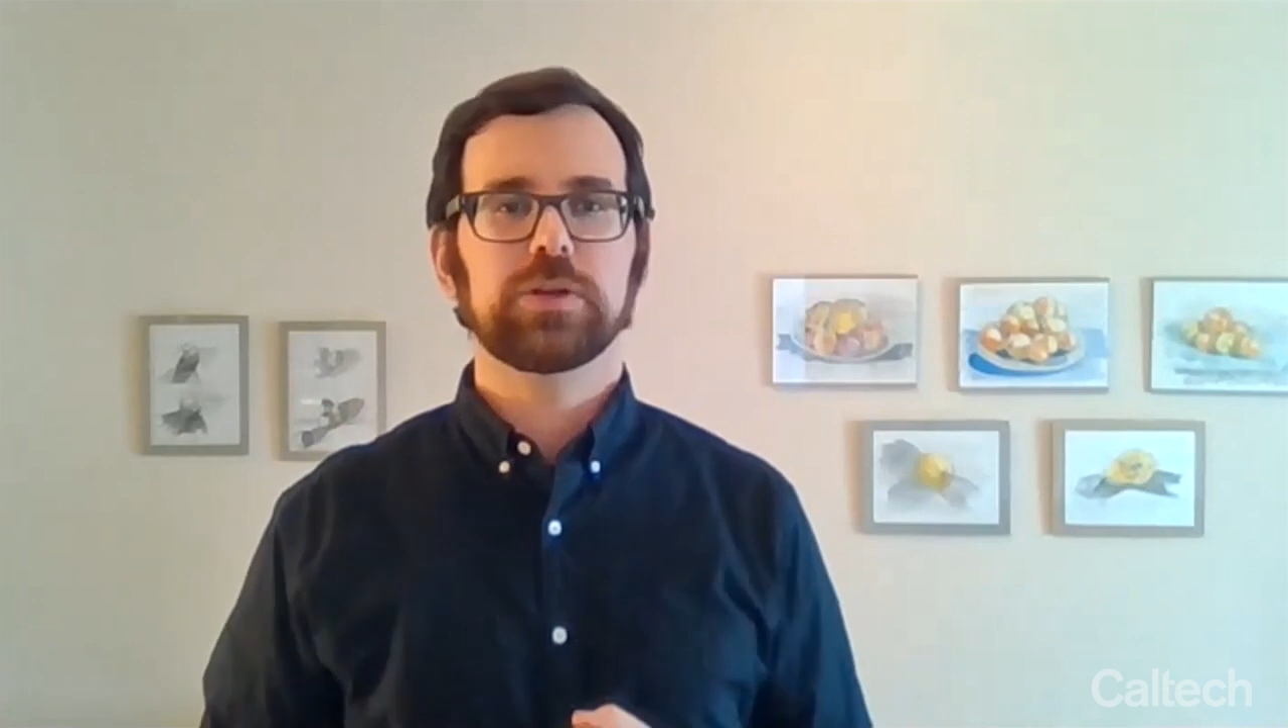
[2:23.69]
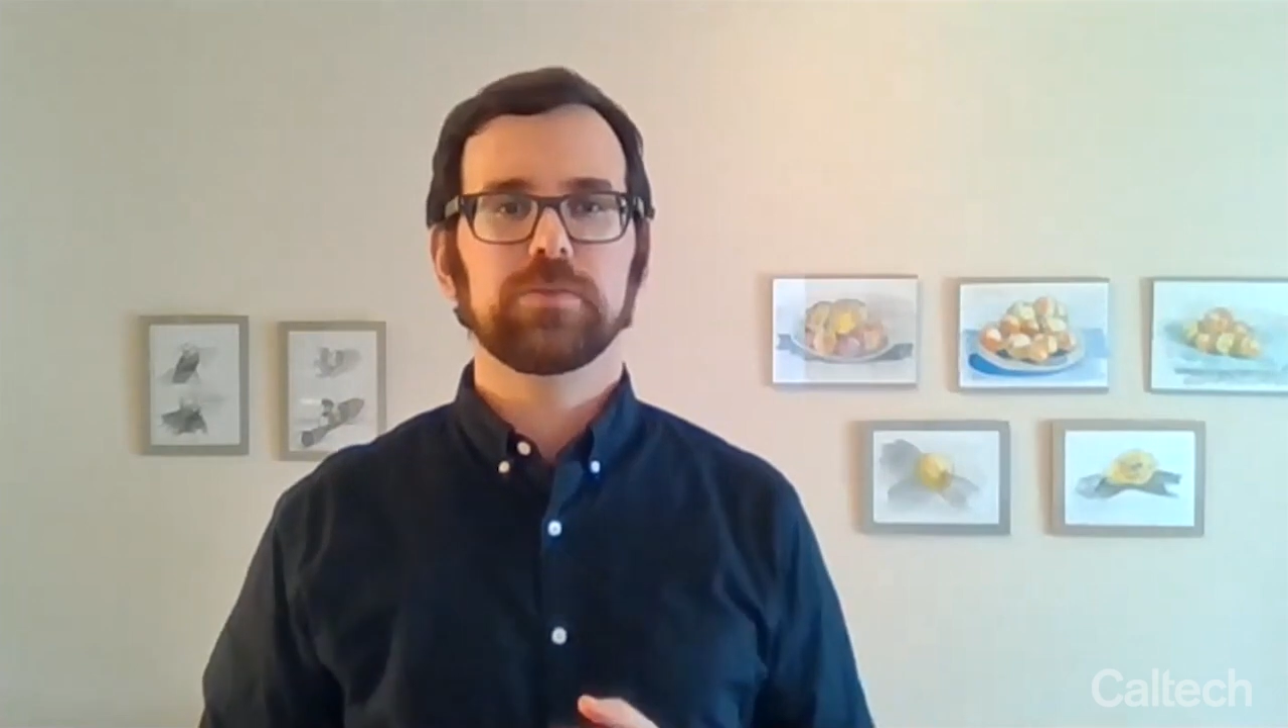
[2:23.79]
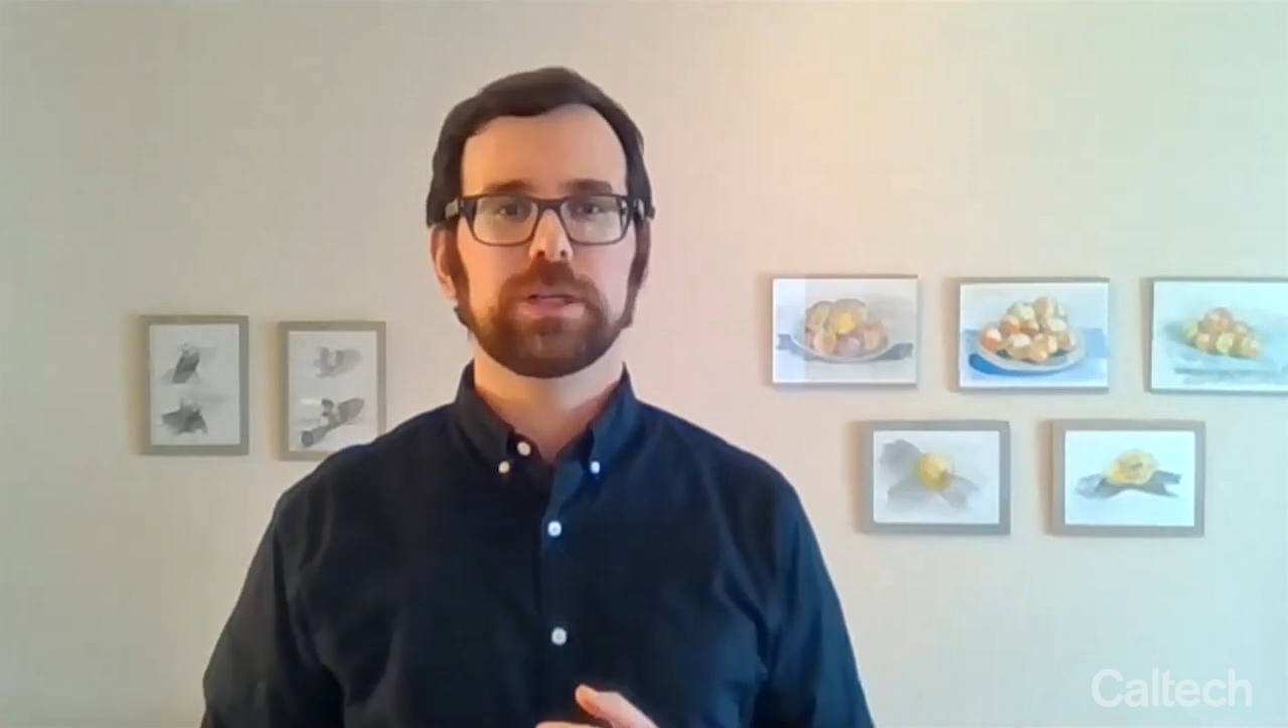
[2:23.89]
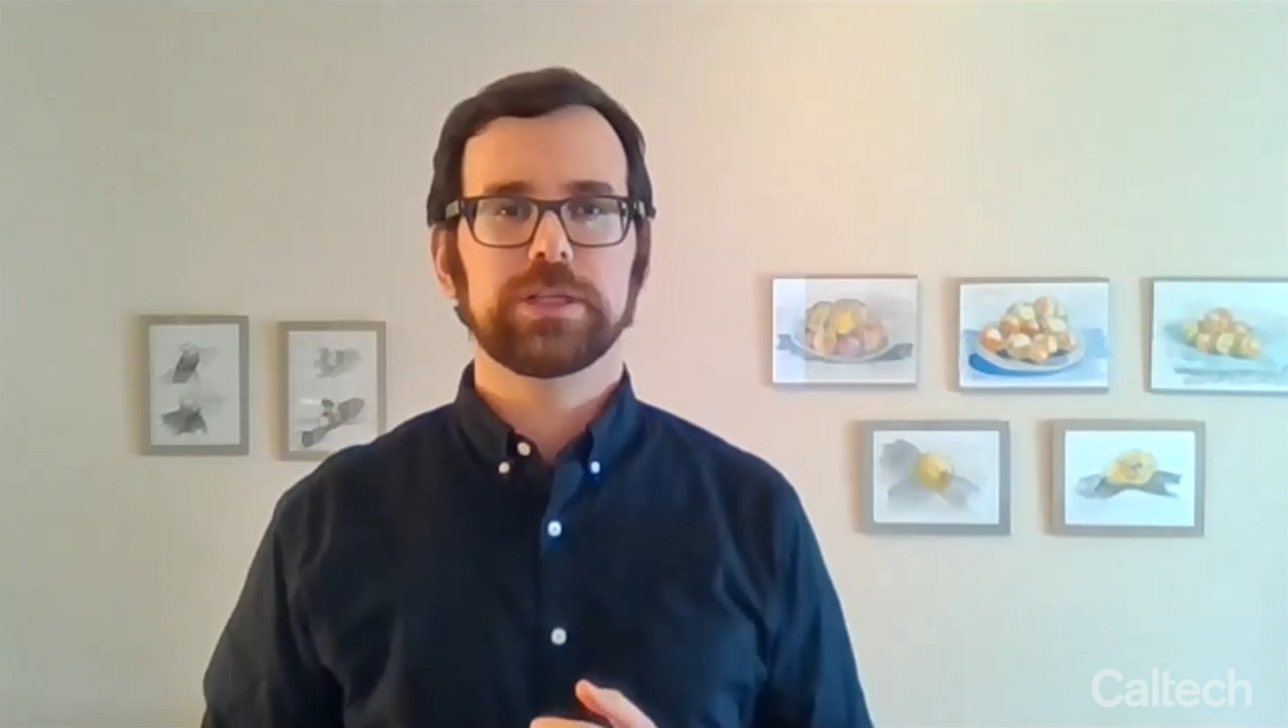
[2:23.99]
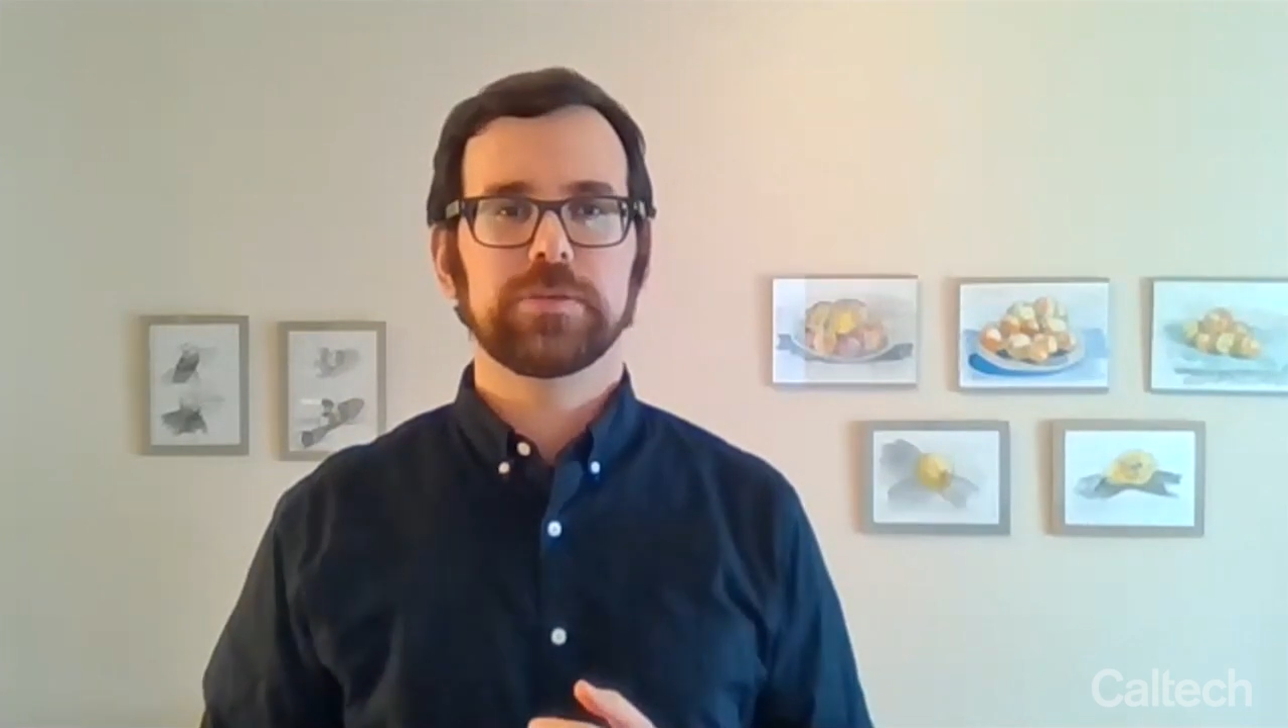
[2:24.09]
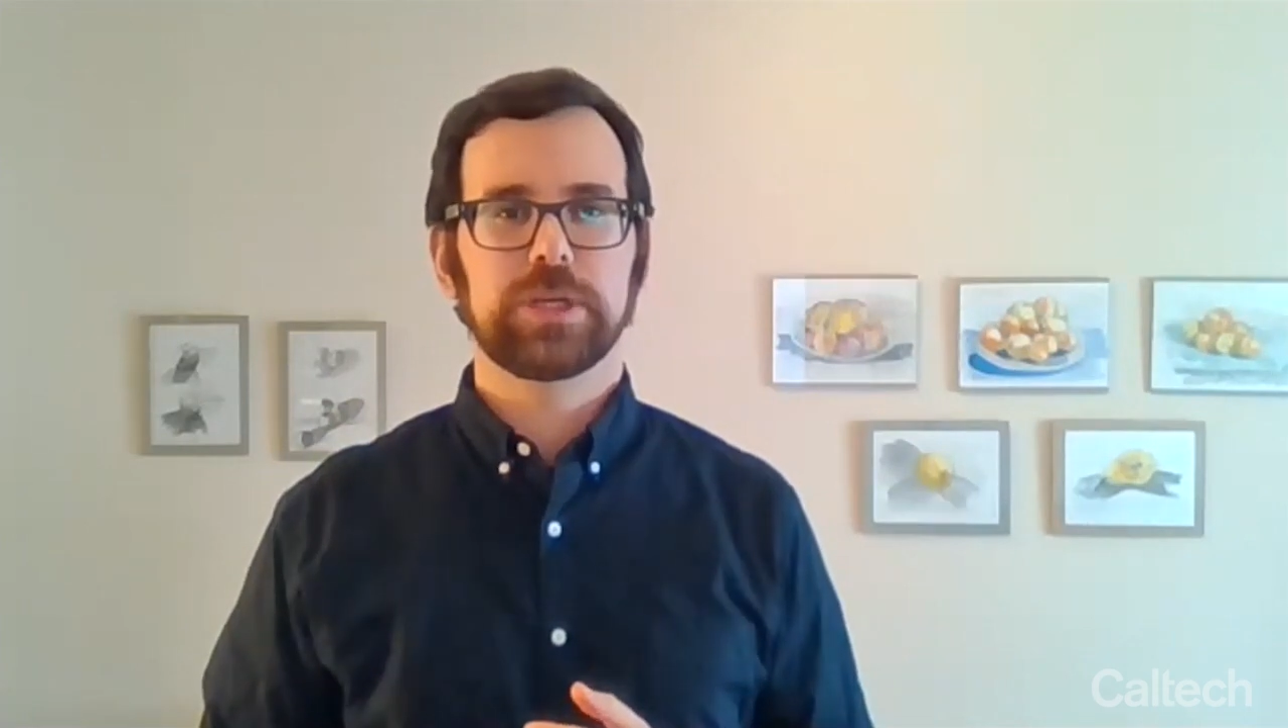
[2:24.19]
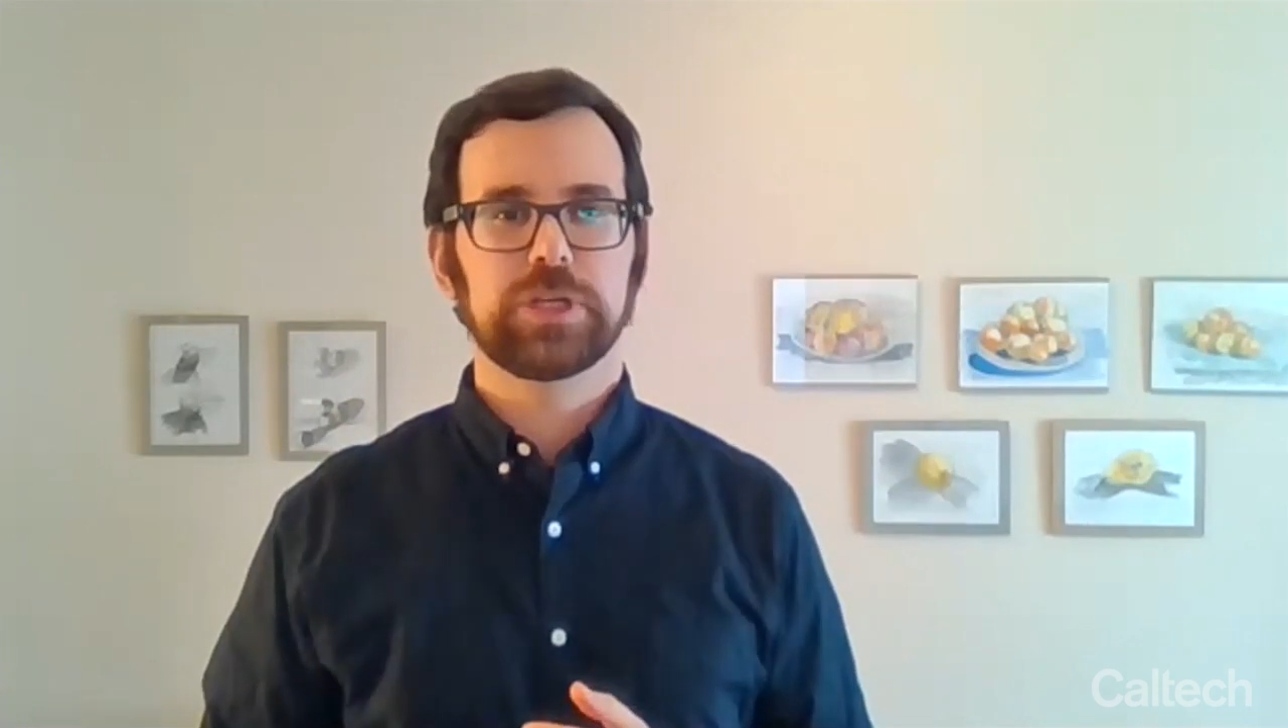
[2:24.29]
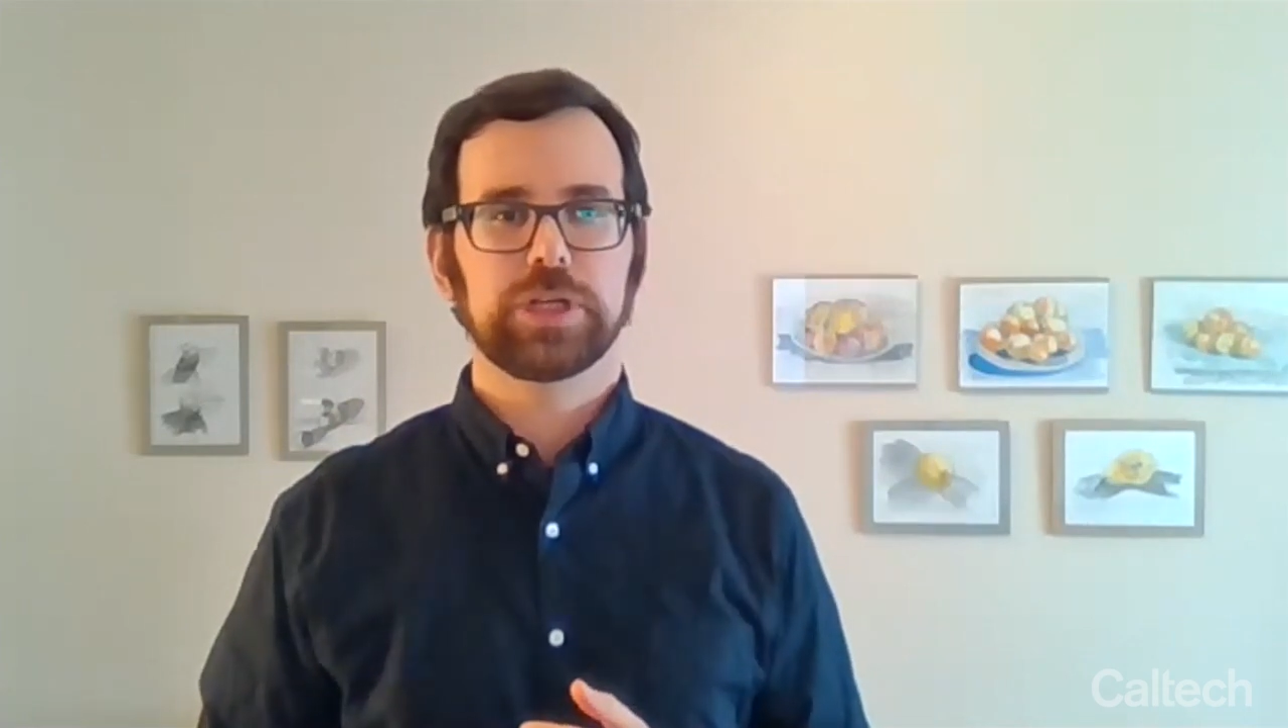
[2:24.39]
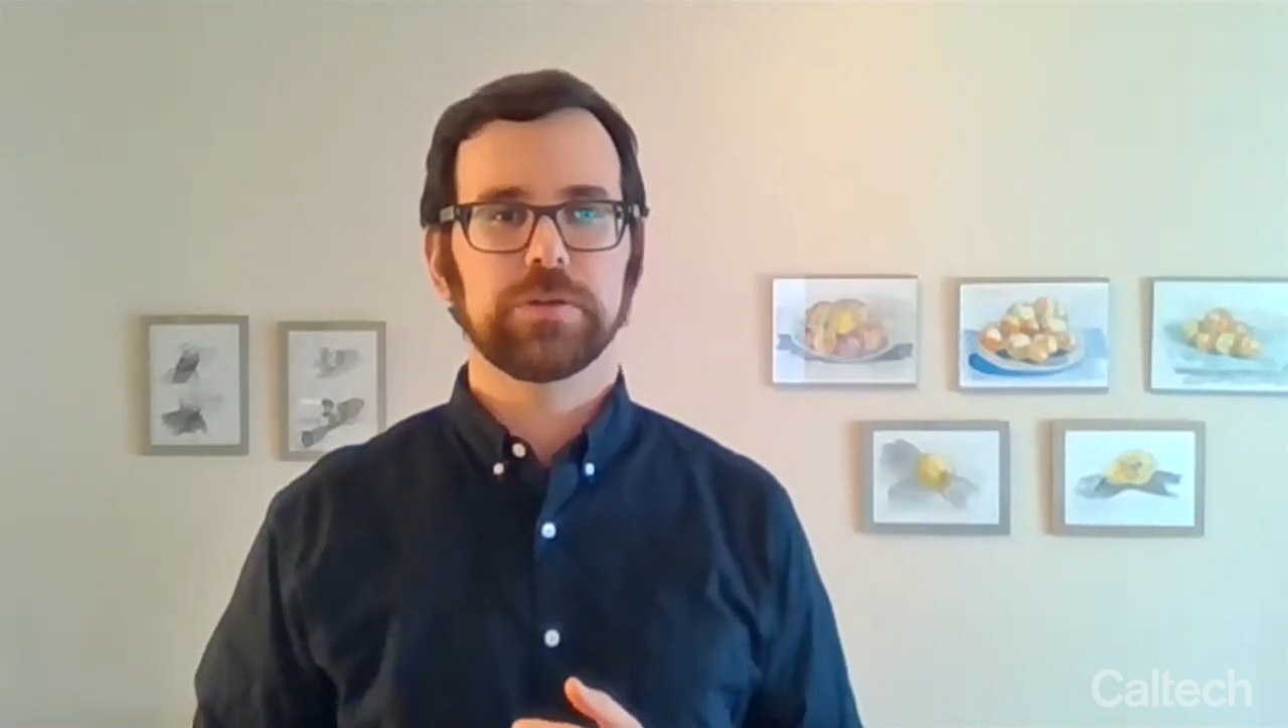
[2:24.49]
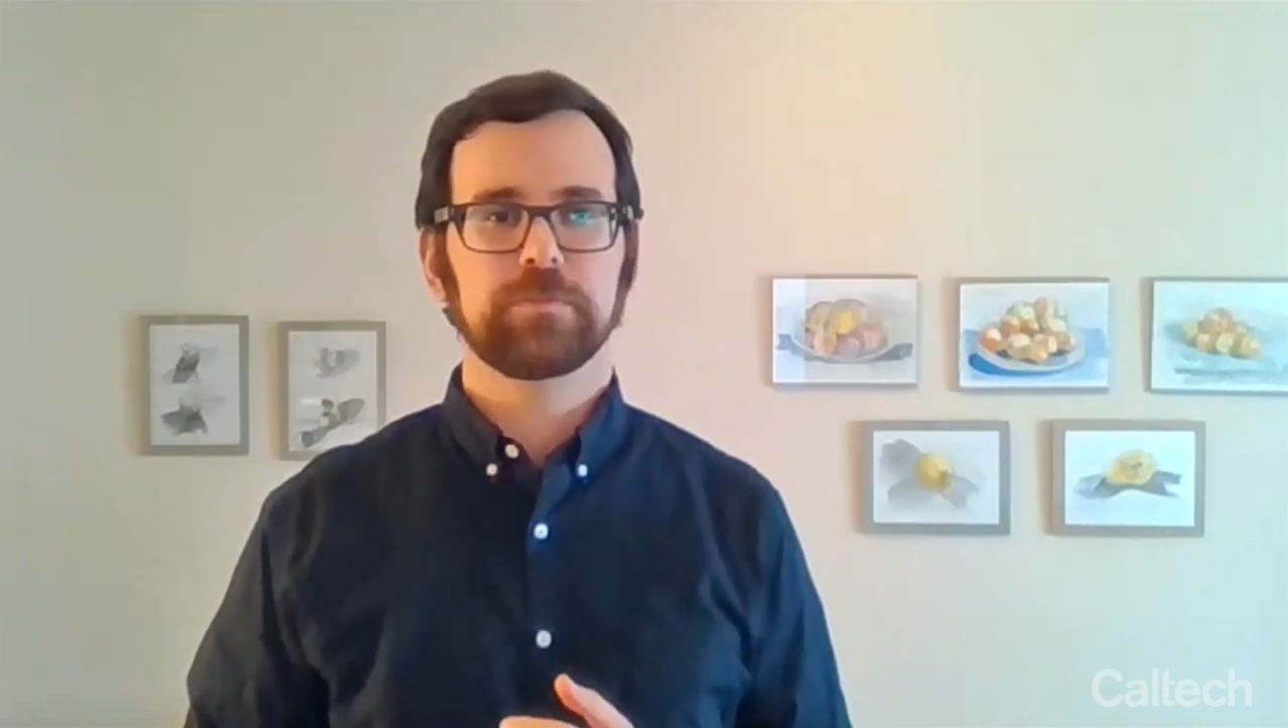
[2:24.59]
complete their
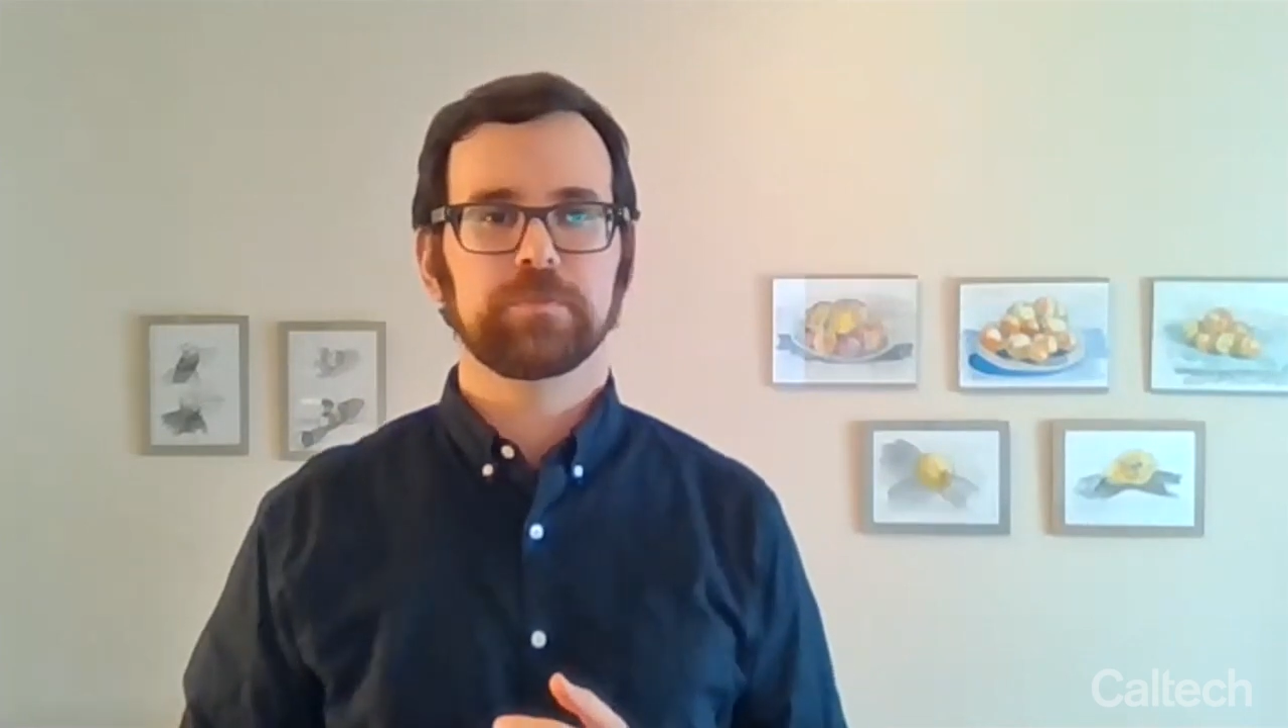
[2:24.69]
mission.